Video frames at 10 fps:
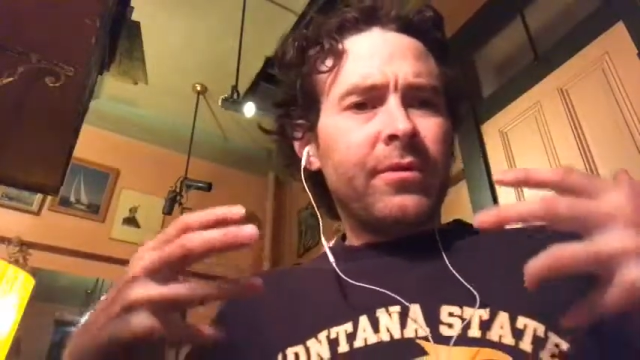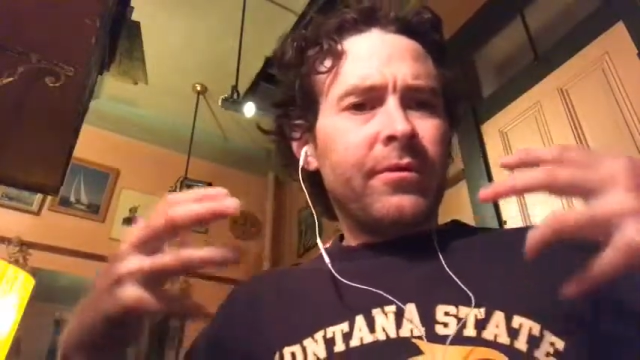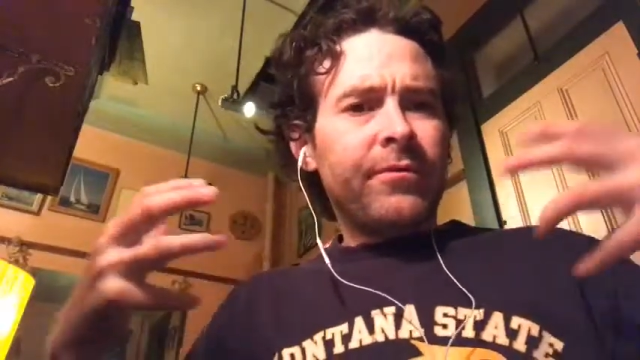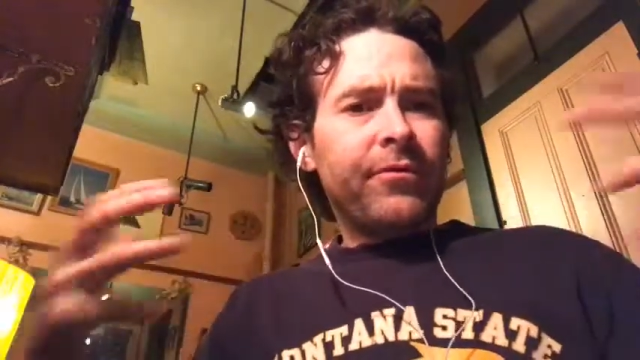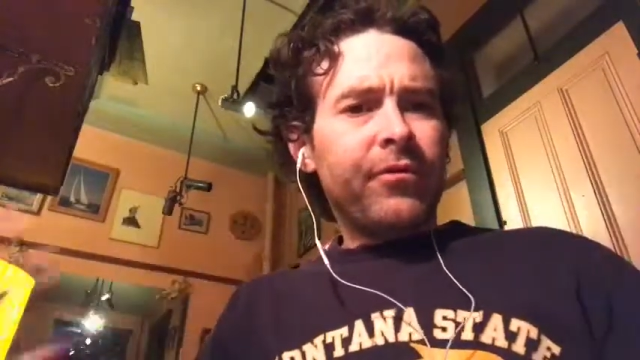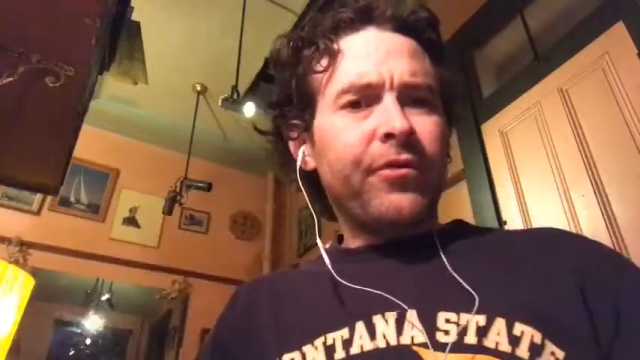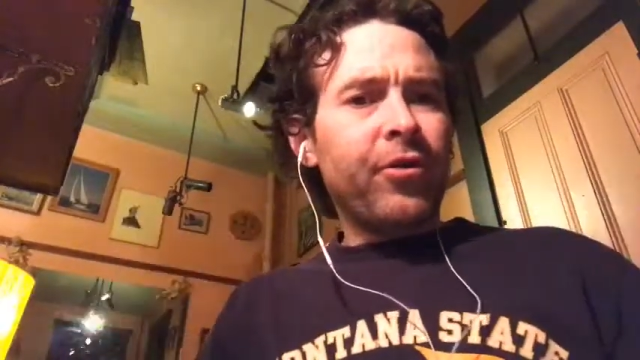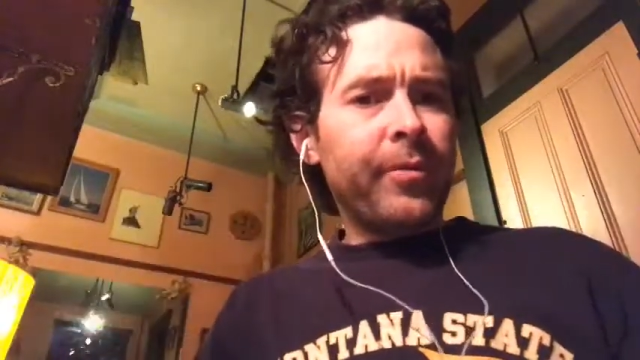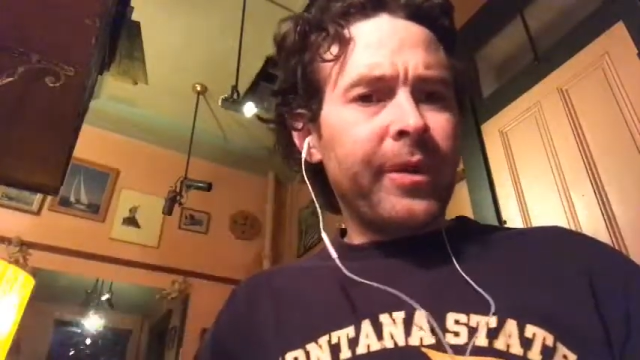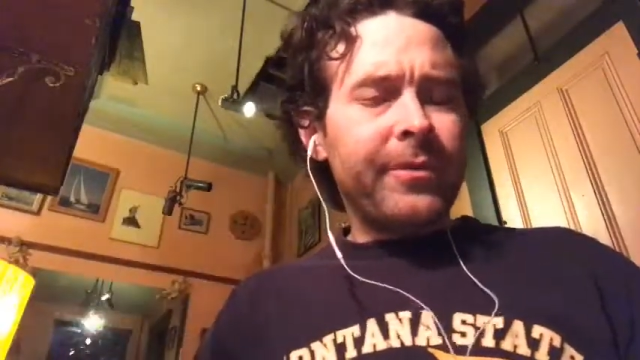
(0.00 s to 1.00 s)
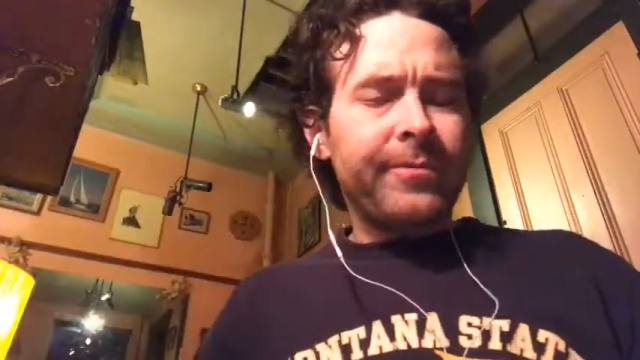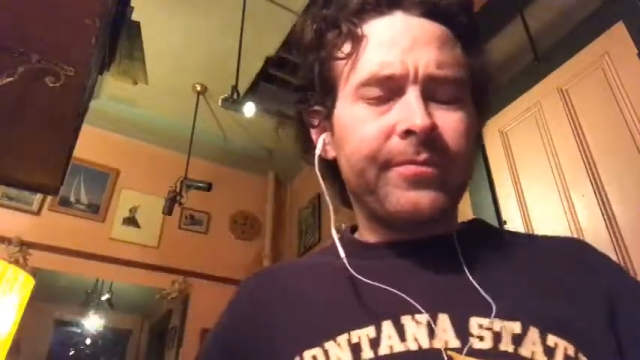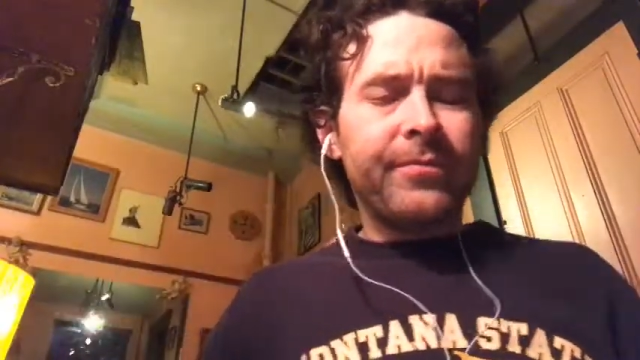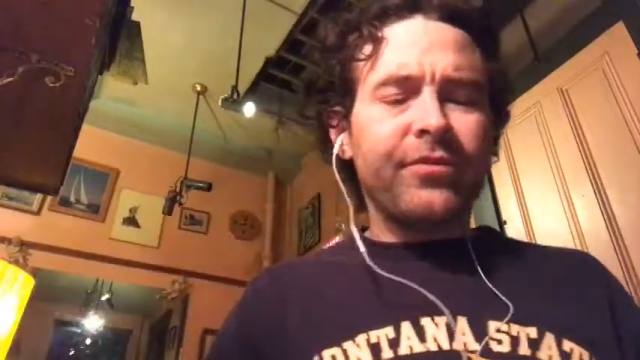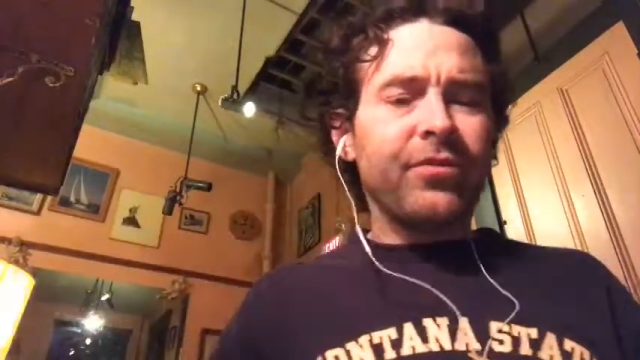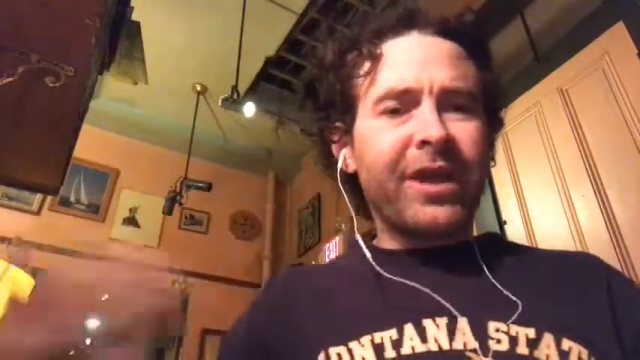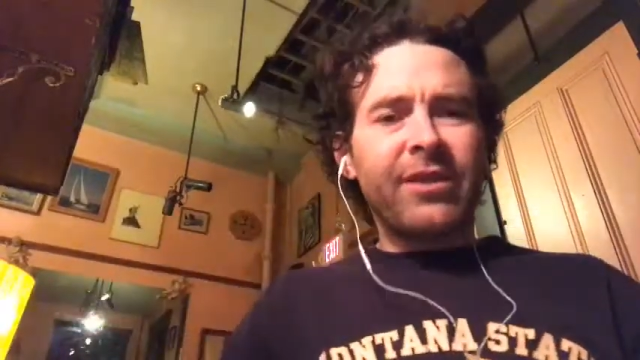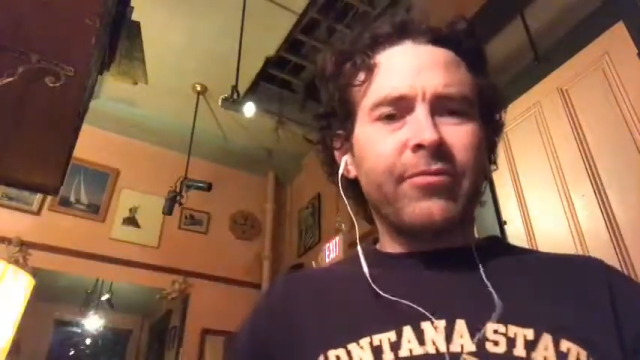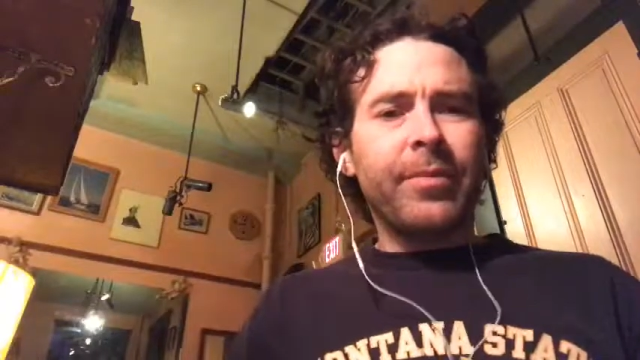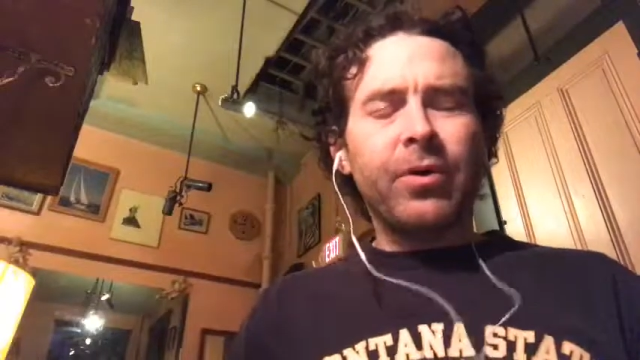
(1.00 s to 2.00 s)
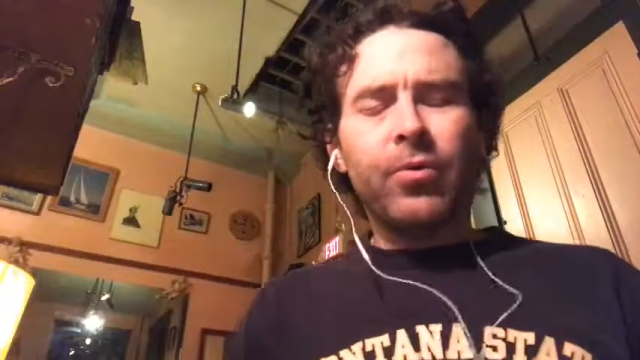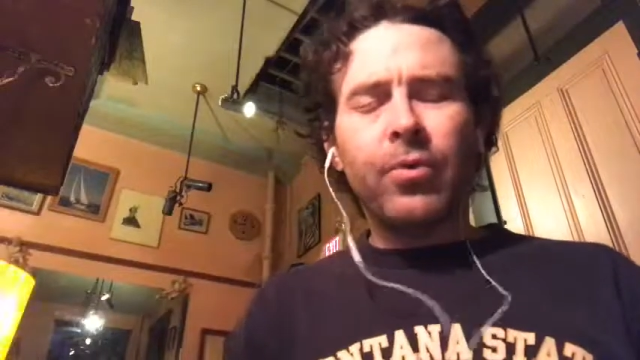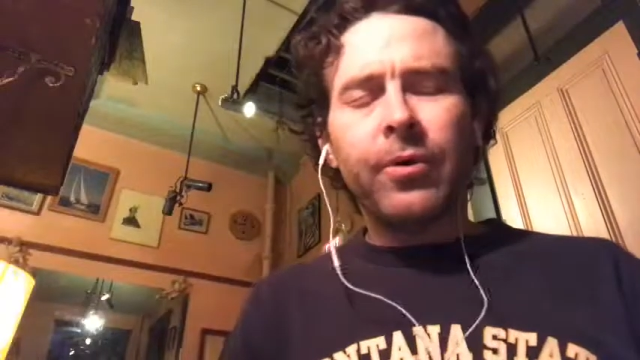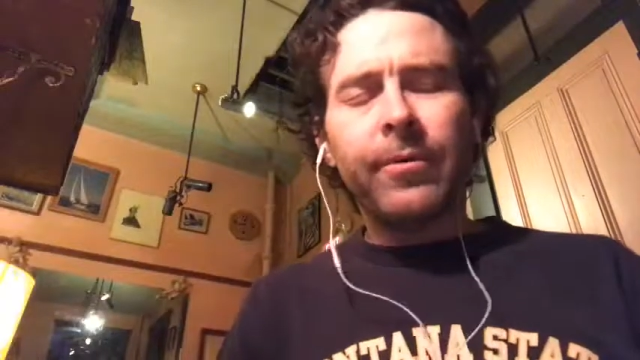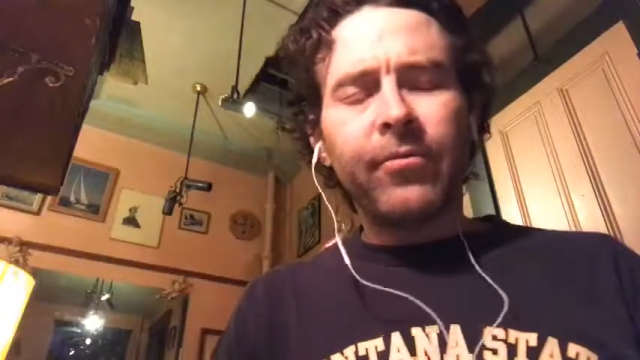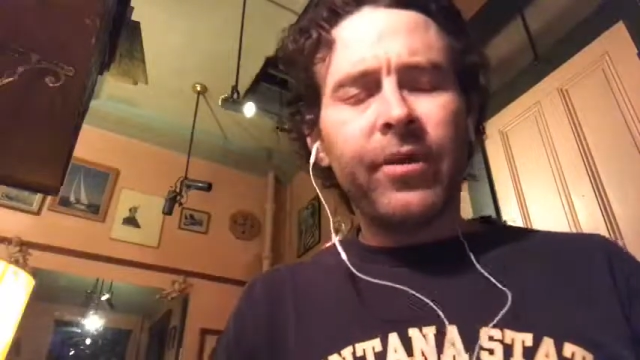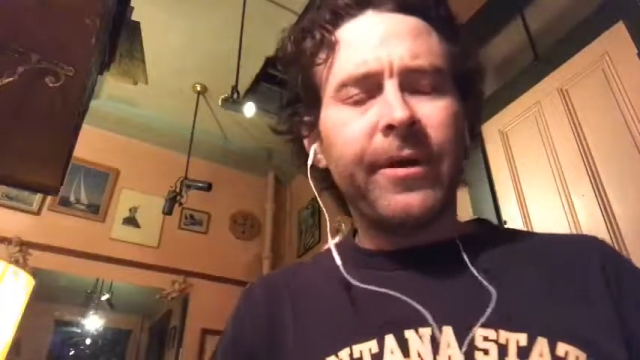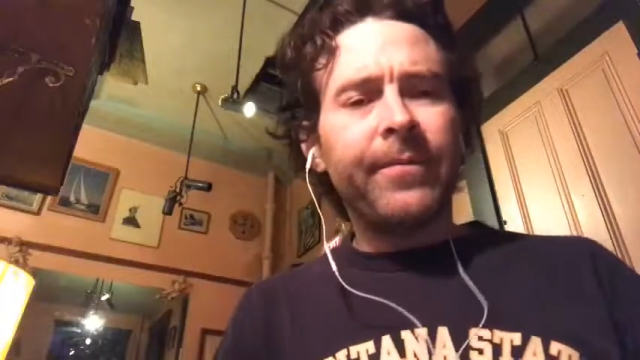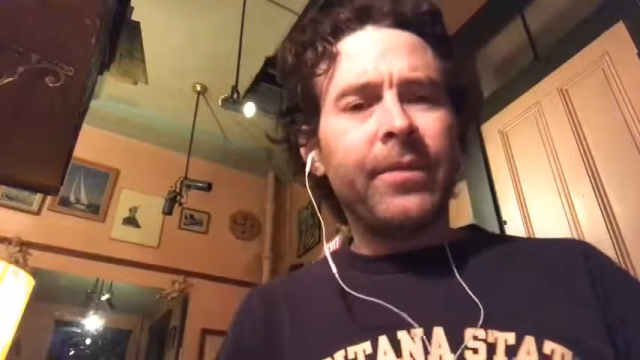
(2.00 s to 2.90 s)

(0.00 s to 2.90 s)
fulfillment, for lack of a better word, right?